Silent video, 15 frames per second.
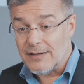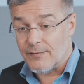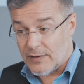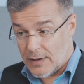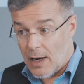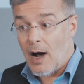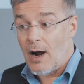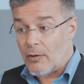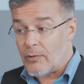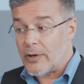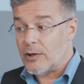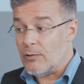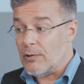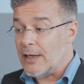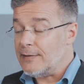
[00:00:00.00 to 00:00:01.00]
they are
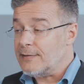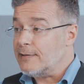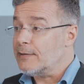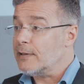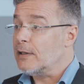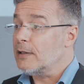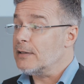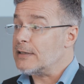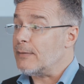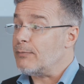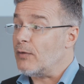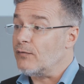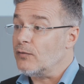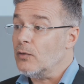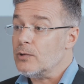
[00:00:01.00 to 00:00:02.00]
regulated type
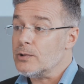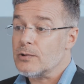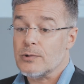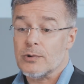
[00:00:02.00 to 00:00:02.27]
of nodes.